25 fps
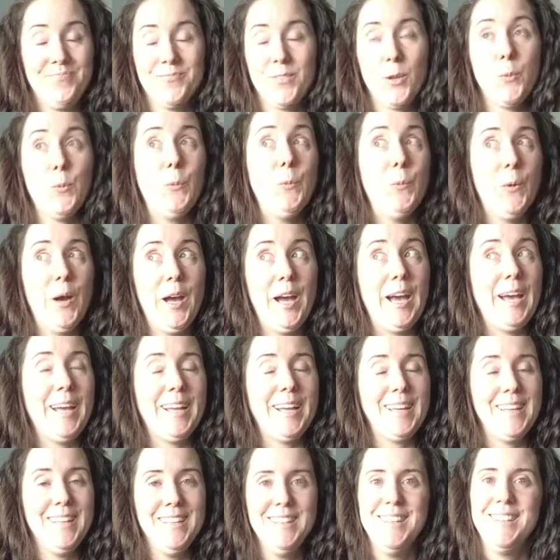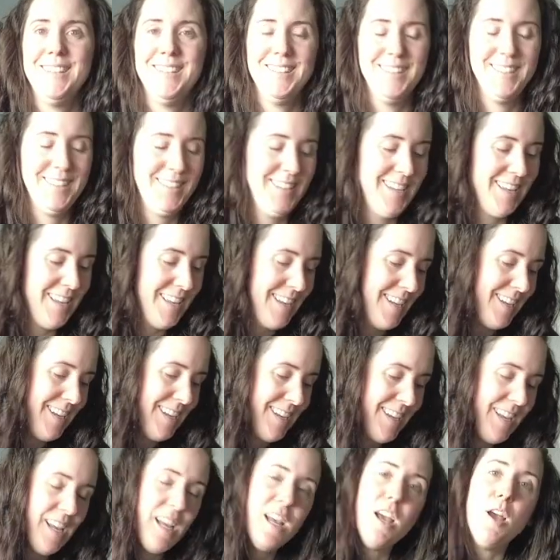Why?
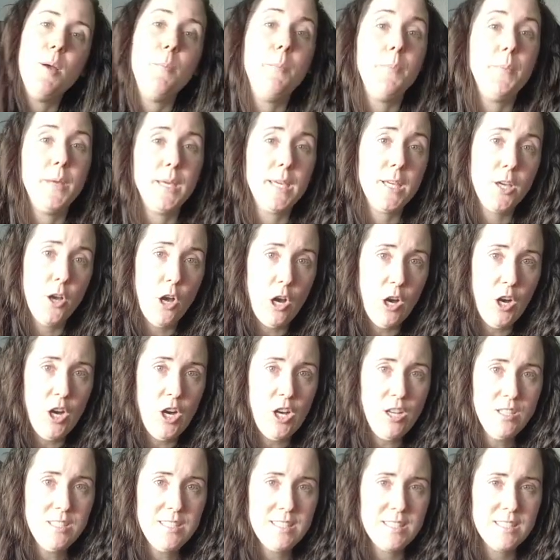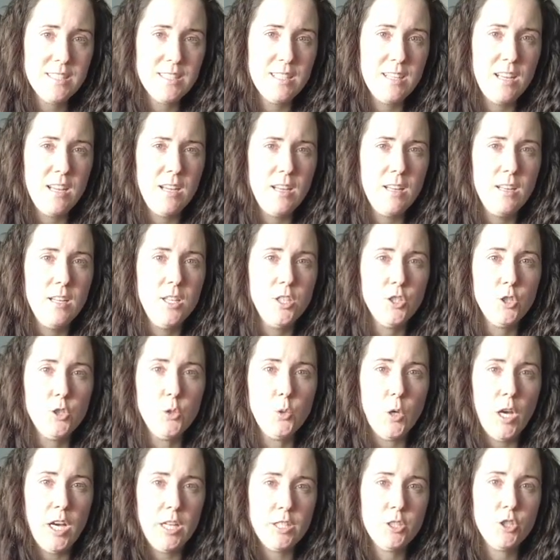Because
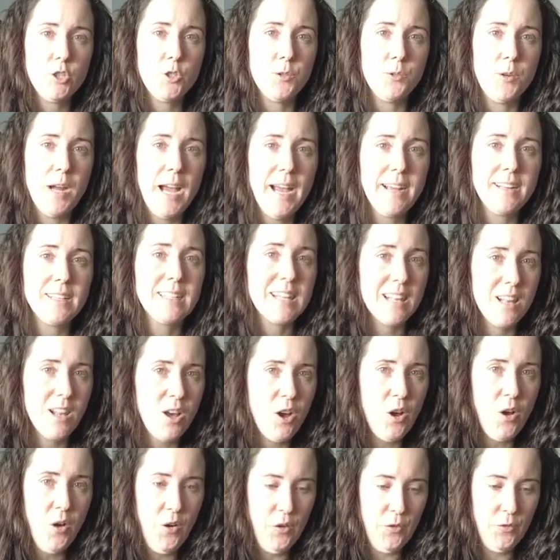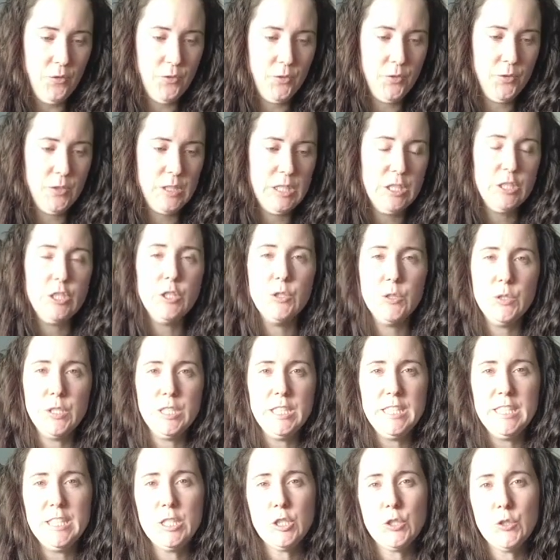to attract love, you
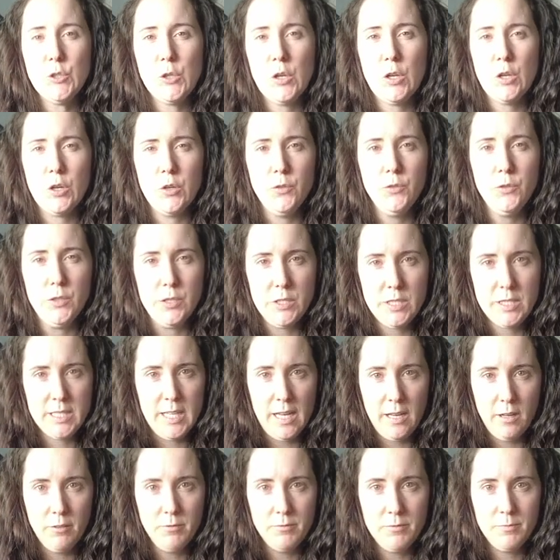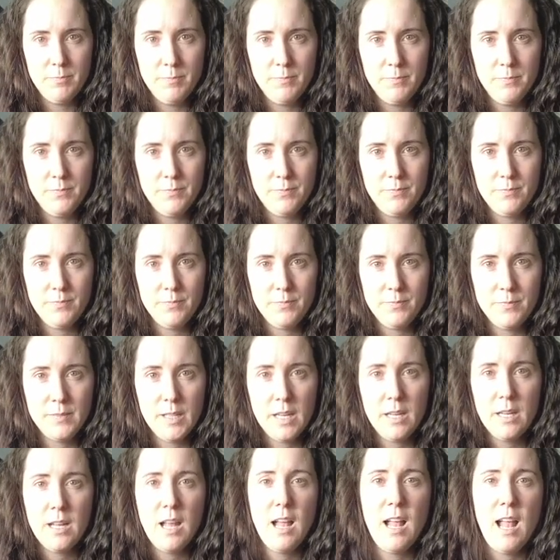need to love yourself.
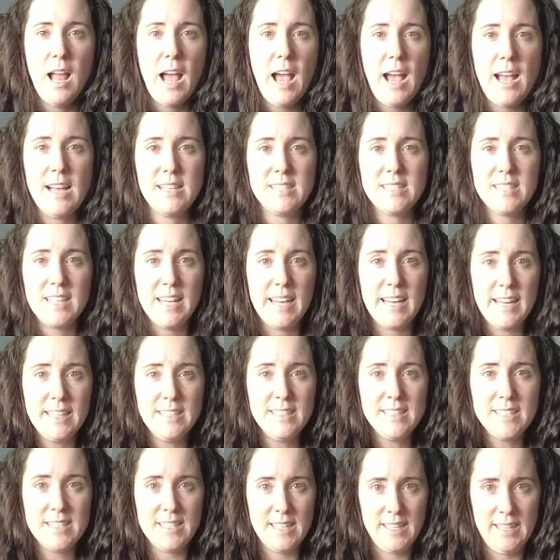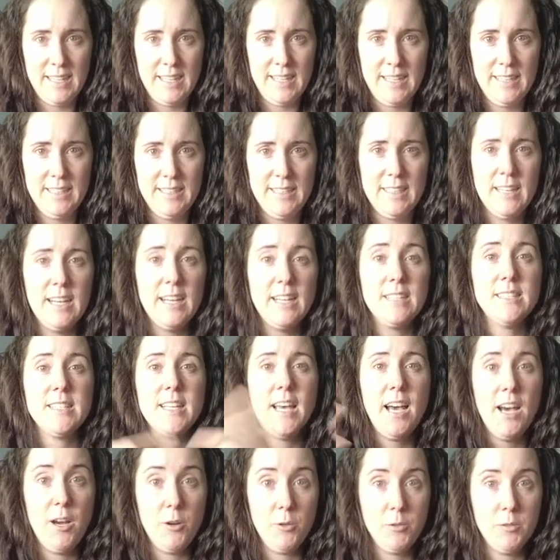As inside as
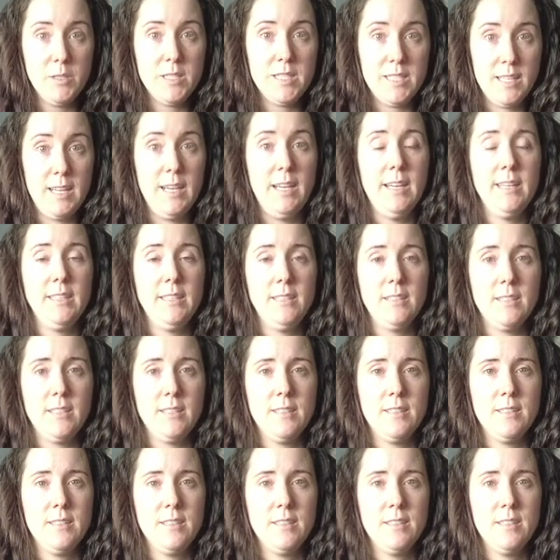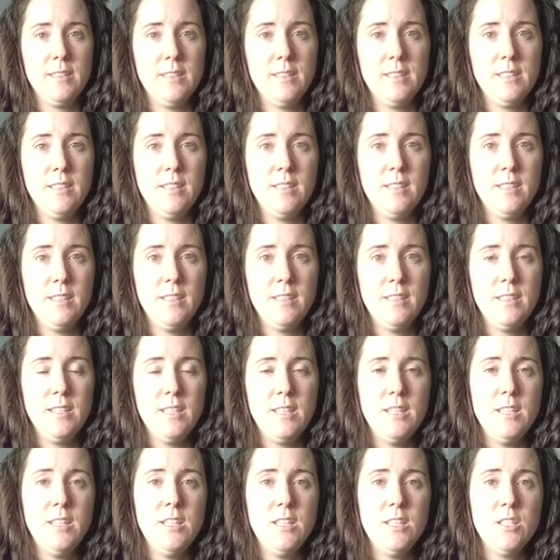outside.
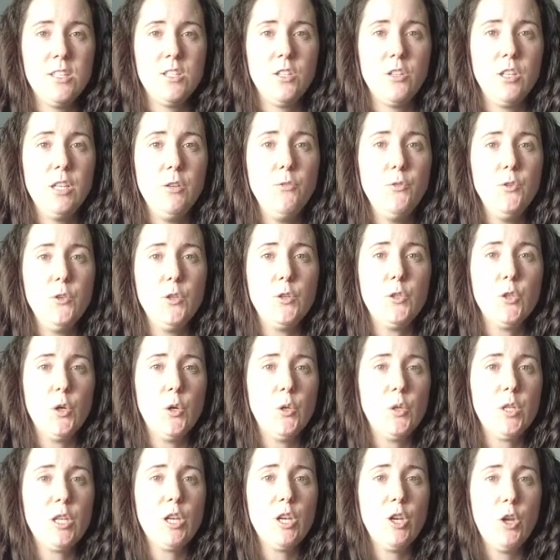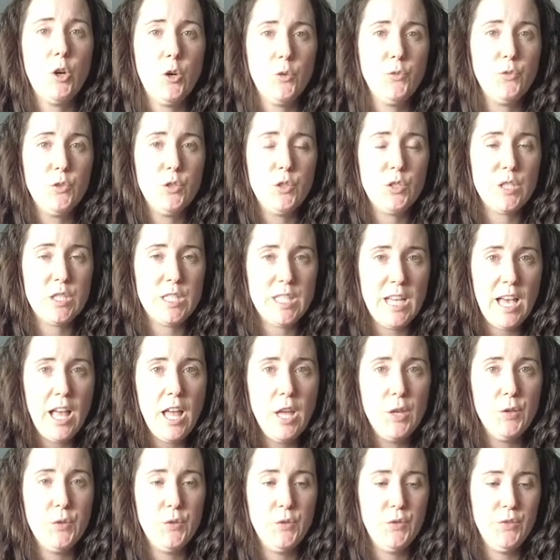So if you don't love
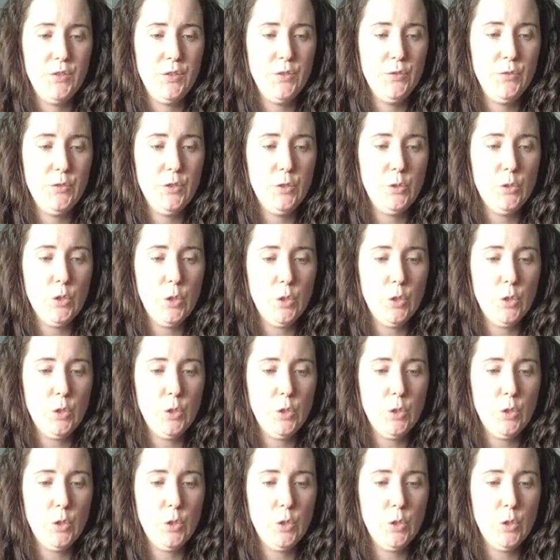yourself, if you